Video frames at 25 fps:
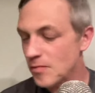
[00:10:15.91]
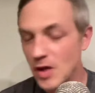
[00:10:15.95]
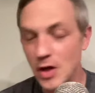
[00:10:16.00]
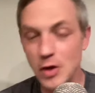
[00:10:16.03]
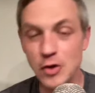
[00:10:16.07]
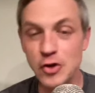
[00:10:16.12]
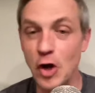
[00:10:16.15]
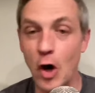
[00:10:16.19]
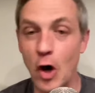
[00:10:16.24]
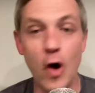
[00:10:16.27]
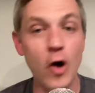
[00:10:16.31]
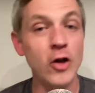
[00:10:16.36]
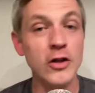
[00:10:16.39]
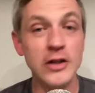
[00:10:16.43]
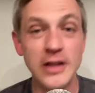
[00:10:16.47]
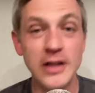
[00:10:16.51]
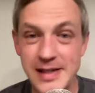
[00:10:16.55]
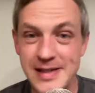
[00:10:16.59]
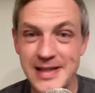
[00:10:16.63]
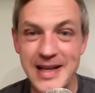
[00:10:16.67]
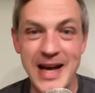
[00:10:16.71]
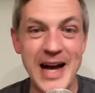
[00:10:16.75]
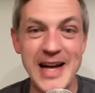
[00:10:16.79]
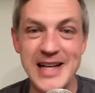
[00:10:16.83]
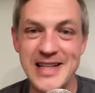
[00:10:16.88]
It was all
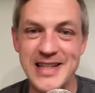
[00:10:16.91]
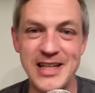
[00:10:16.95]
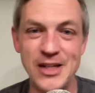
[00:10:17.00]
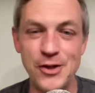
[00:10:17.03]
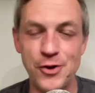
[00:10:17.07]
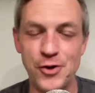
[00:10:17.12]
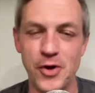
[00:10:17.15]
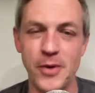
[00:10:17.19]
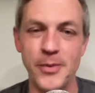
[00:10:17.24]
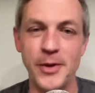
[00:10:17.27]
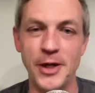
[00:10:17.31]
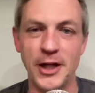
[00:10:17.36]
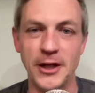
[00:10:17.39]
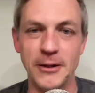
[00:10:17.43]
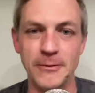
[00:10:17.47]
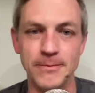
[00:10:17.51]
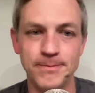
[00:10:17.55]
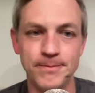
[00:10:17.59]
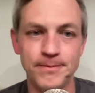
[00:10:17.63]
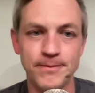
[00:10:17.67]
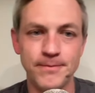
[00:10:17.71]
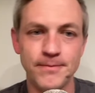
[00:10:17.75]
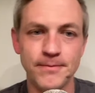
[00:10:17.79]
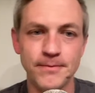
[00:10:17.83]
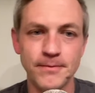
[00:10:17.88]
these guys contributing,
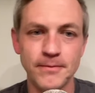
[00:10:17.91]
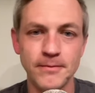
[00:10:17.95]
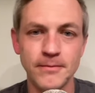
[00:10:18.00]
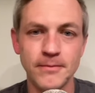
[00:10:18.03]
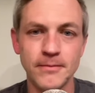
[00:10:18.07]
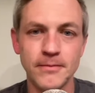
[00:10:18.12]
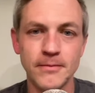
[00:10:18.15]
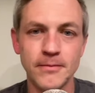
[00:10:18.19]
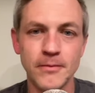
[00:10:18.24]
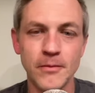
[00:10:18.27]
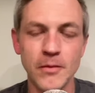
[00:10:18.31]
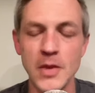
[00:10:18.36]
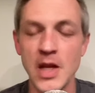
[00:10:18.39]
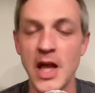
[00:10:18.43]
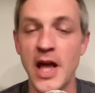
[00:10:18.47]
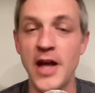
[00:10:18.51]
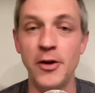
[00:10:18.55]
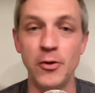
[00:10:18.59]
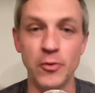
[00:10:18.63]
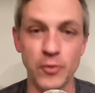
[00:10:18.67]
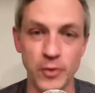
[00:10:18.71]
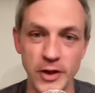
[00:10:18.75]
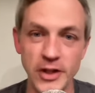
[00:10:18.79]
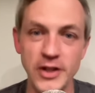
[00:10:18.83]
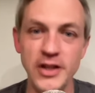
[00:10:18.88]
and
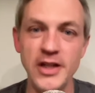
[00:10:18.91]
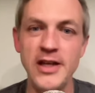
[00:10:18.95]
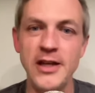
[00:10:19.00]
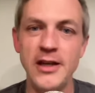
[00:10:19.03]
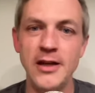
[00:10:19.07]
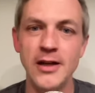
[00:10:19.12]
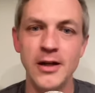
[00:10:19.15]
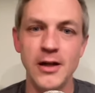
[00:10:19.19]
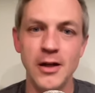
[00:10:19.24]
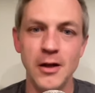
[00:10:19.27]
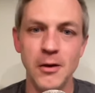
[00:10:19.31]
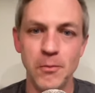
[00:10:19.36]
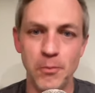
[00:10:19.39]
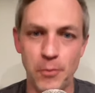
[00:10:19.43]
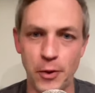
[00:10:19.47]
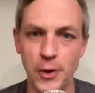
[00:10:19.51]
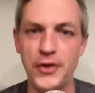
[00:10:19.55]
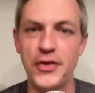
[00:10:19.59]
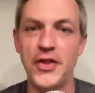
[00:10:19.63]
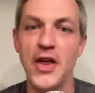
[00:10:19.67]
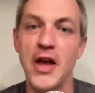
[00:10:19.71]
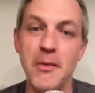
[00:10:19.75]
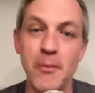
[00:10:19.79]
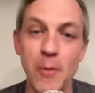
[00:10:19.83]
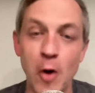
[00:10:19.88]
it really
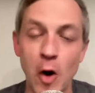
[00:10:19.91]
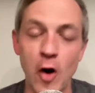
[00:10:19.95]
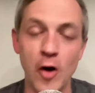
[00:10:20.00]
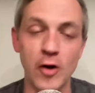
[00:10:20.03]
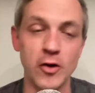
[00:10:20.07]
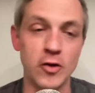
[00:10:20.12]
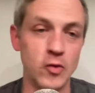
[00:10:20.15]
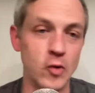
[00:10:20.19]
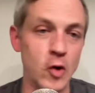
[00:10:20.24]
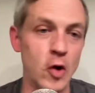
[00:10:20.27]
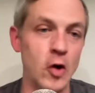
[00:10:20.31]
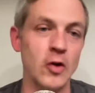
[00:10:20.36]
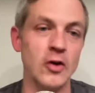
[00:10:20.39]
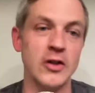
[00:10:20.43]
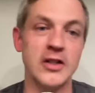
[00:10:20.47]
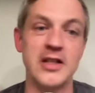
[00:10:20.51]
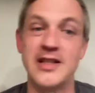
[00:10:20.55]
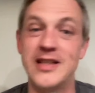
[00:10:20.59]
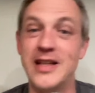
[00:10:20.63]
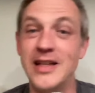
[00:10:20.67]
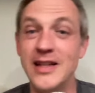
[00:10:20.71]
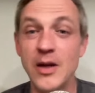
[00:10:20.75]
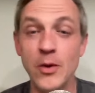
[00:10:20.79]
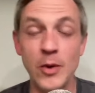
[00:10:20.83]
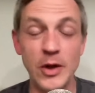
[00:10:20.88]
put them on a roll,
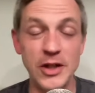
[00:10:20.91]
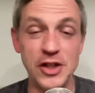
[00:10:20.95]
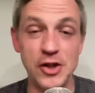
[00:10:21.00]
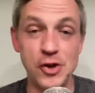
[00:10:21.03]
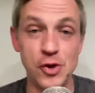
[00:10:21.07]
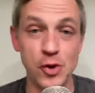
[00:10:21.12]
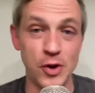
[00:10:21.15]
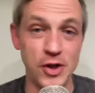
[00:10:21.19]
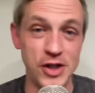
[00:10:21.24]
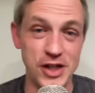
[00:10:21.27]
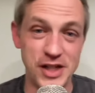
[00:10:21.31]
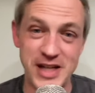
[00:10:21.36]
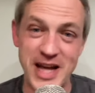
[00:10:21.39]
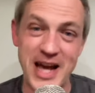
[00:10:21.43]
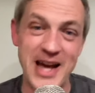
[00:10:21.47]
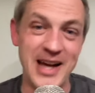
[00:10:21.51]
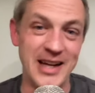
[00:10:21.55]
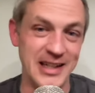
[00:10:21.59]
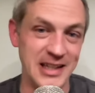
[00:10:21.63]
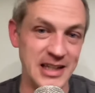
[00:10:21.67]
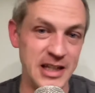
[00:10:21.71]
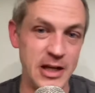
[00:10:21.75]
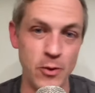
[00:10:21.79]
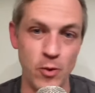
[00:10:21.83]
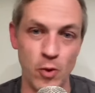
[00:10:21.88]
because then they went to Georgia
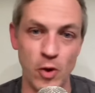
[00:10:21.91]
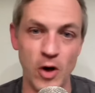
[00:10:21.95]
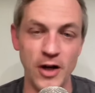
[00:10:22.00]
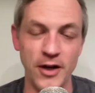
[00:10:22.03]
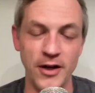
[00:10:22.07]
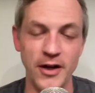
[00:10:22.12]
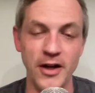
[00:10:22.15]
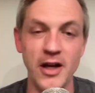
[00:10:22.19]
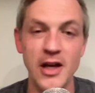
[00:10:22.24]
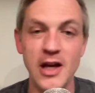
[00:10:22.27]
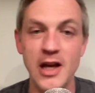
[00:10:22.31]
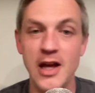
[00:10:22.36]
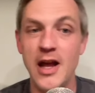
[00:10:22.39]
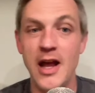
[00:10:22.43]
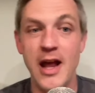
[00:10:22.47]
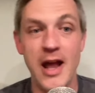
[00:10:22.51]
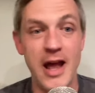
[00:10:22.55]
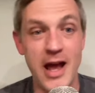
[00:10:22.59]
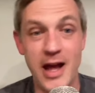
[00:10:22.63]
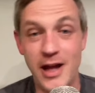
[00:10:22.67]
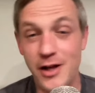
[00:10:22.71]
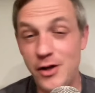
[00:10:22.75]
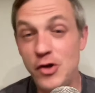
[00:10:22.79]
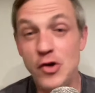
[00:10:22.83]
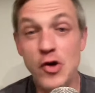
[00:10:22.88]
Tech and they won.
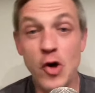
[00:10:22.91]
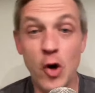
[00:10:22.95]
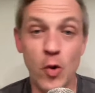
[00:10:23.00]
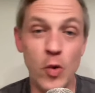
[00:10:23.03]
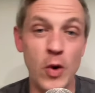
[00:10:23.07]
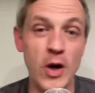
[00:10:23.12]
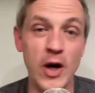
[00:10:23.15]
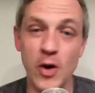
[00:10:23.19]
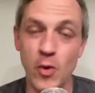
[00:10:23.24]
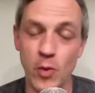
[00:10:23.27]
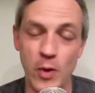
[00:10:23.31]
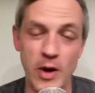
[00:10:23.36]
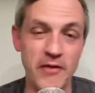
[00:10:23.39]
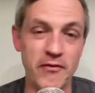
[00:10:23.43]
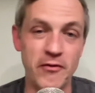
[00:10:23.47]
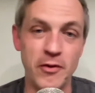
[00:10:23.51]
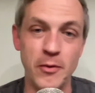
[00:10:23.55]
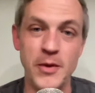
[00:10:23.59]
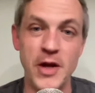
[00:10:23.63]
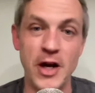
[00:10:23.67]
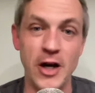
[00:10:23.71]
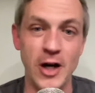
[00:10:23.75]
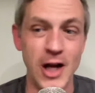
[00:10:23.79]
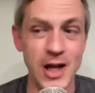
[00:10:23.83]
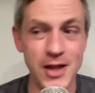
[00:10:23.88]
And you know where it went
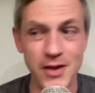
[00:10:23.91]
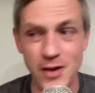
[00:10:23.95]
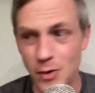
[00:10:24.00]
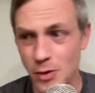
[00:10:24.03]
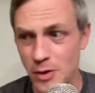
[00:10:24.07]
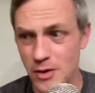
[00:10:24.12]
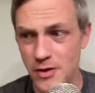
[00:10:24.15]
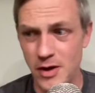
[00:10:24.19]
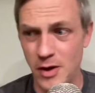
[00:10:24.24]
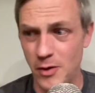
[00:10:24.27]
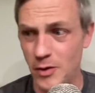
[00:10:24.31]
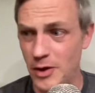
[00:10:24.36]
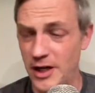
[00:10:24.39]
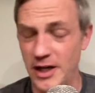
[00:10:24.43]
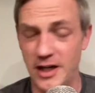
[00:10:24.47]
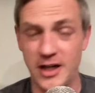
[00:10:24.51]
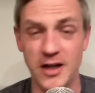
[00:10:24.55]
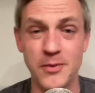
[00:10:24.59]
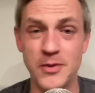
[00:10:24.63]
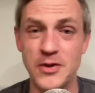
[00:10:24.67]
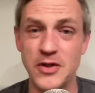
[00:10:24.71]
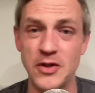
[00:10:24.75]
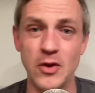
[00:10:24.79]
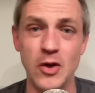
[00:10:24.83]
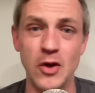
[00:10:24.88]
from there. And there were there were
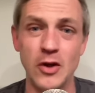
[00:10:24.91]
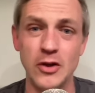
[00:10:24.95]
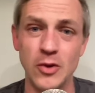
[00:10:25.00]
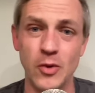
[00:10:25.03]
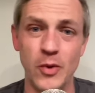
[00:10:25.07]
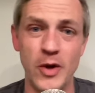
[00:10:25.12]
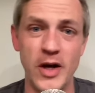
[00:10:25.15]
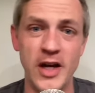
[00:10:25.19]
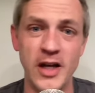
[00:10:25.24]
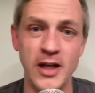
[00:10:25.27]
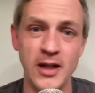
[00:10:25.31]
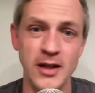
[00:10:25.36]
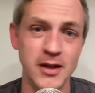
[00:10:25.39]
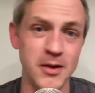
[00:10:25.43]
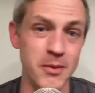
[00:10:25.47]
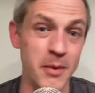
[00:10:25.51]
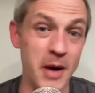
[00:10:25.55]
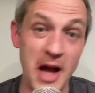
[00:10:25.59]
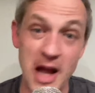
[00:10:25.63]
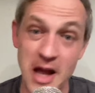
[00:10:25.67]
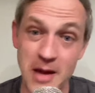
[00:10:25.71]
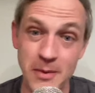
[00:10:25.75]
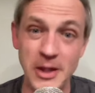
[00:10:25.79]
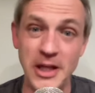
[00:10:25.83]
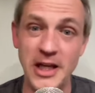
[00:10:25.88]
hiccups along the way. The
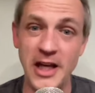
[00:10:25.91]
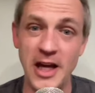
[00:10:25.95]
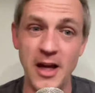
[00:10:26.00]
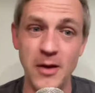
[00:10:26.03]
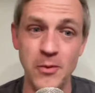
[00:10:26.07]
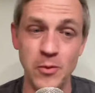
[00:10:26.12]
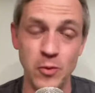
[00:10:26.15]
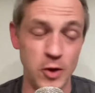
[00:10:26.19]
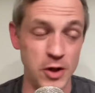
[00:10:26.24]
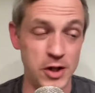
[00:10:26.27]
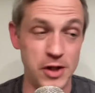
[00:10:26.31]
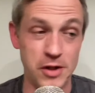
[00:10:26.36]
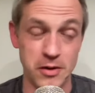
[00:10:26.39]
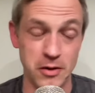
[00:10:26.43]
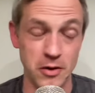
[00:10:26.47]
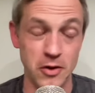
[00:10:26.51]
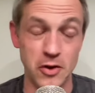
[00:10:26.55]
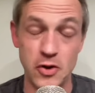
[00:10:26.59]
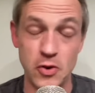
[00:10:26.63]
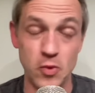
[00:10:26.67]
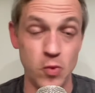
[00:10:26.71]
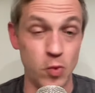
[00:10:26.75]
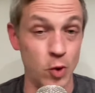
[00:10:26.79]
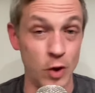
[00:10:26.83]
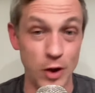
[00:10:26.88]
Miami game, which
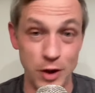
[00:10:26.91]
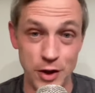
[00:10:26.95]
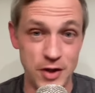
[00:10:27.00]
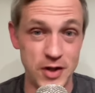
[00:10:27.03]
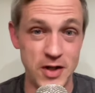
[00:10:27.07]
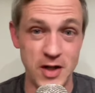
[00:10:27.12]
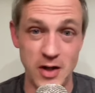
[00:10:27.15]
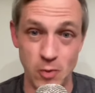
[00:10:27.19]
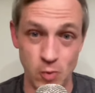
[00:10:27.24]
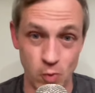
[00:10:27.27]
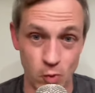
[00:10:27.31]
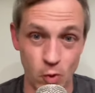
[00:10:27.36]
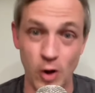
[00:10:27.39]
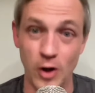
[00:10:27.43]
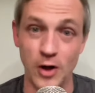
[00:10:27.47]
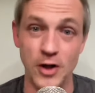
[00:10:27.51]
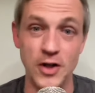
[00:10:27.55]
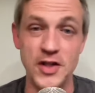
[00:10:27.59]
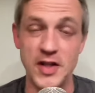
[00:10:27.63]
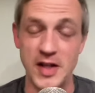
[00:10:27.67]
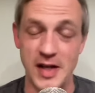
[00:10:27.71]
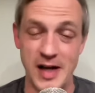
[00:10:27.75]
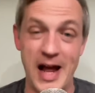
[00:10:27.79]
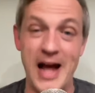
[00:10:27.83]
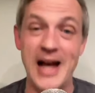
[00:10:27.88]
looks worse and
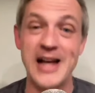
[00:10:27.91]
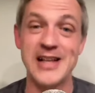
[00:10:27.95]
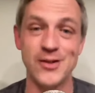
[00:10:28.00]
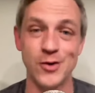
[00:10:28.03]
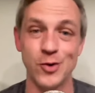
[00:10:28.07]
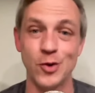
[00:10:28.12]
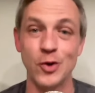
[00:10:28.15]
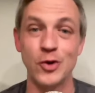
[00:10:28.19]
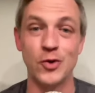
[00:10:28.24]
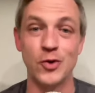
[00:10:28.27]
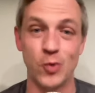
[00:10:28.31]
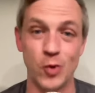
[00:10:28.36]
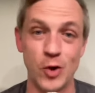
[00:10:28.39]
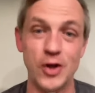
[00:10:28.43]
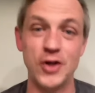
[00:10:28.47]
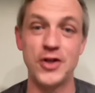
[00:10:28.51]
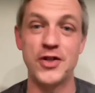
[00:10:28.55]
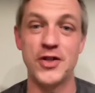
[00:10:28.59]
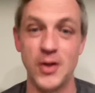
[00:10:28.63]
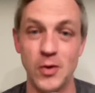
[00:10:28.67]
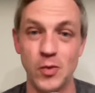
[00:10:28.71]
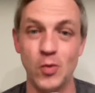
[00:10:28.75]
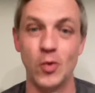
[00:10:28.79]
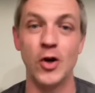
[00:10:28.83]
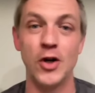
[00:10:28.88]
worse and has looked
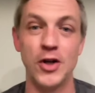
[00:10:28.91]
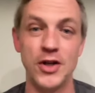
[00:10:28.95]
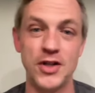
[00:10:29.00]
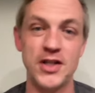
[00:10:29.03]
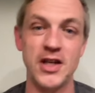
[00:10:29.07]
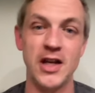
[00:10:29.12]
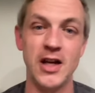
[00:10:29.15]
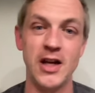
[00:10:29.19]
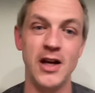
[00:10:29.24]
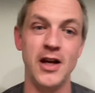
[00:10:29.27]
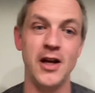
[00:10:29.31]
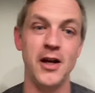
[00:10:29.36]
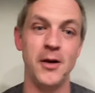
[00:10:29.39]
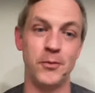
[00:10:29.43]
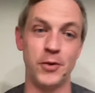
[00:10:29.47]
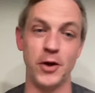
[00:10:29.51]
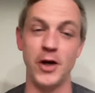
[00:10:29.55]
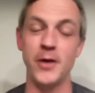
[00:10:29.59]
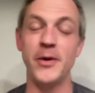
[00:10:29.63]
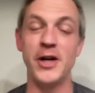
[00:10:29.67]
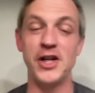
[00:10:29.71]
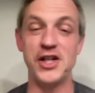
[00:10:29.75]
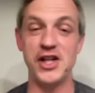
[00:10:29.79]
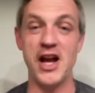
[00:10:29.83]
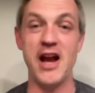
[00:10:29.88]
worse and worse
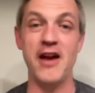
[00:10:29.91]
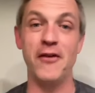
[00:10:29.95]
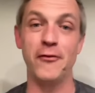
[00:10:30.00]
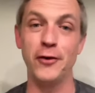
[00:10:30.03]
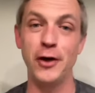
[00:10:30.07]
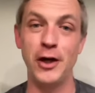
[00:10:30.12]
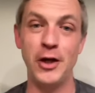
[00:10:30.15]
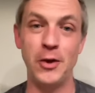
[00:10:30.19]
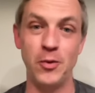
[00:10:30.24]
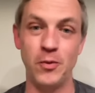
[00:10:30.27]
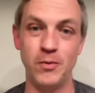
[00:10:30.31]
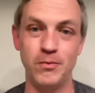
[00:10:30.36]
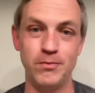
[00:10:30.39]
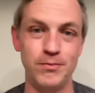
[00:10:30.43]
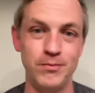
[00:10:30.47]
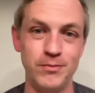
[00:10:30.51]
pretty much every